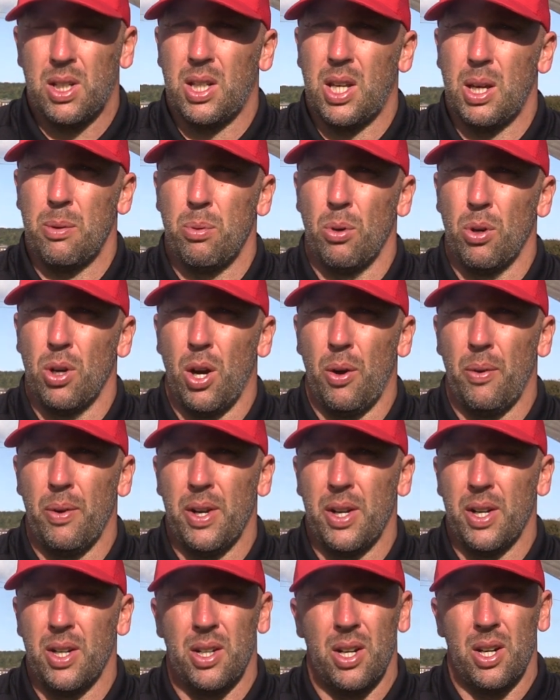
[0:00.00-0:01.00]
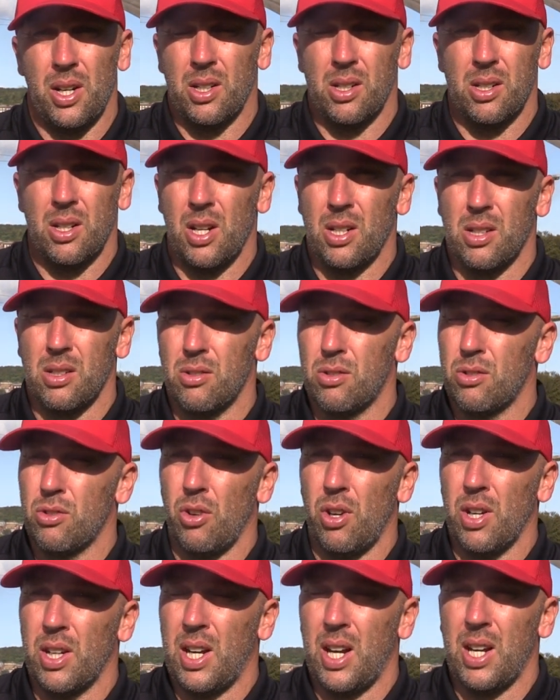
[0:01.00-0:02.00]
keep on going and
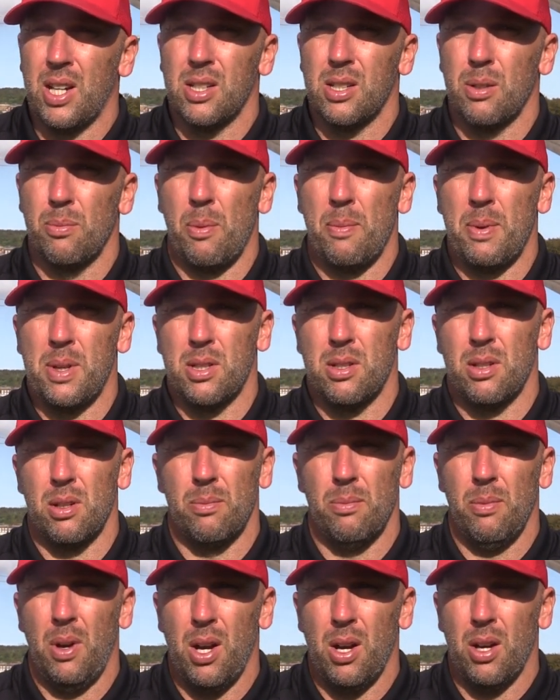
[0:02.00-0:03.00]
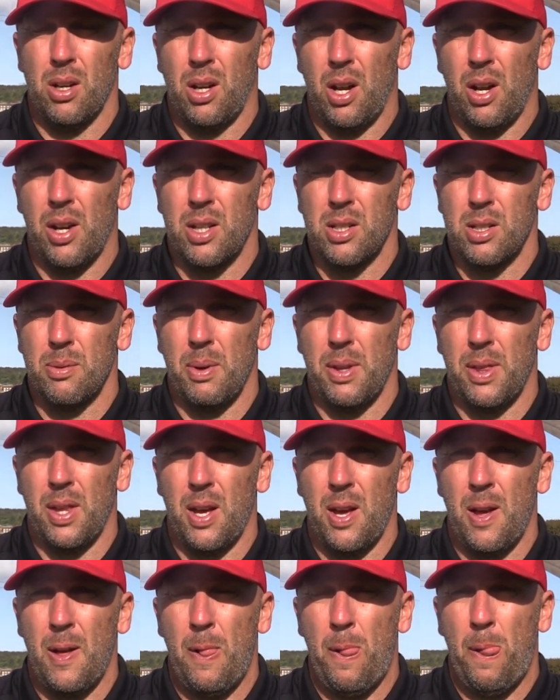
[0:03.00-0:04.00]
try and gain some momentum going into
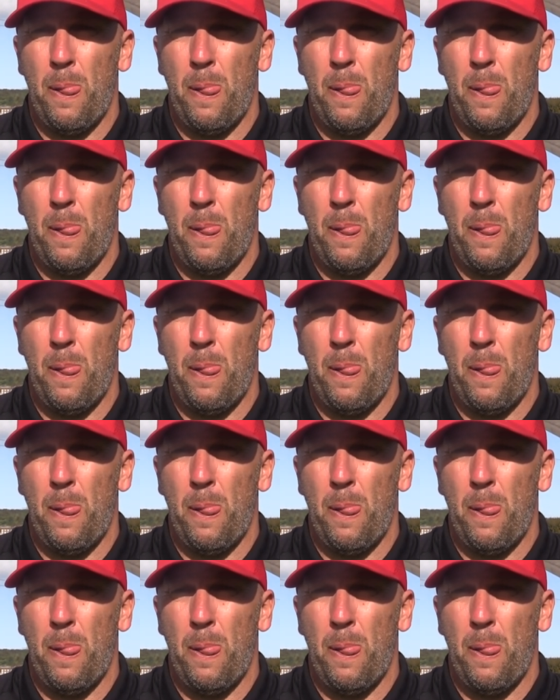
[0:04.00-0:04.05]
Monday.